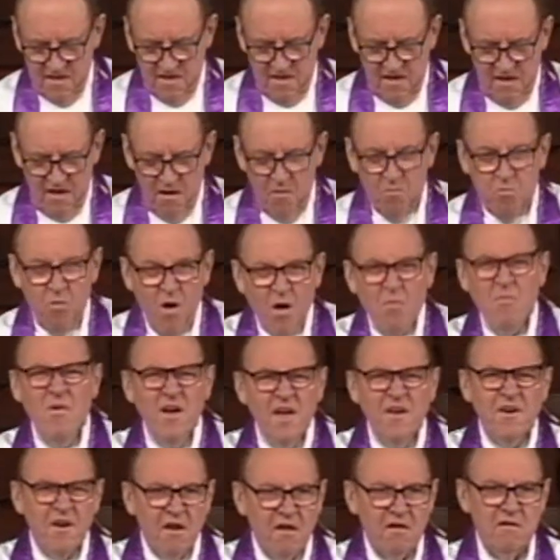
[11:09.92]
A
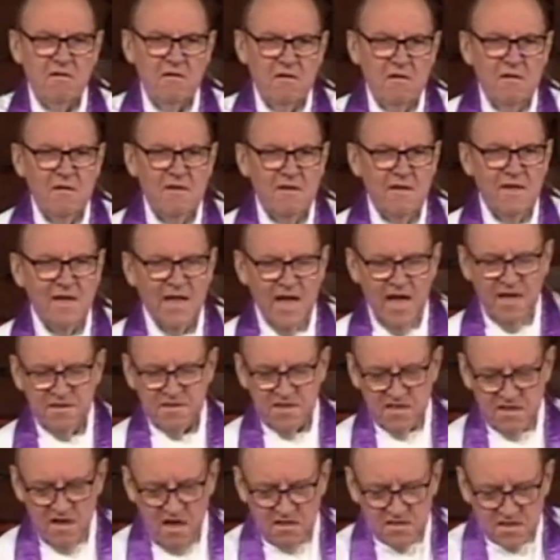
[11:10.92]
woman, and
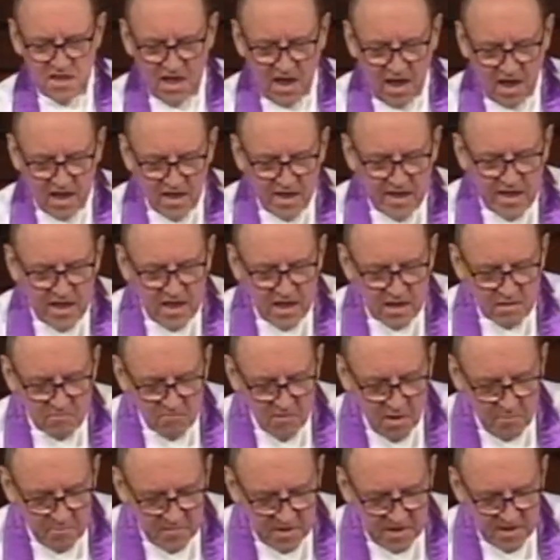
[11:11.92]
an unclean
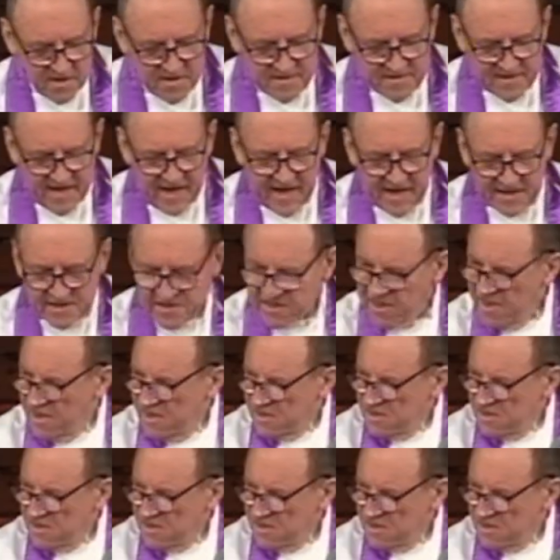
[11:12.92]
woman at that,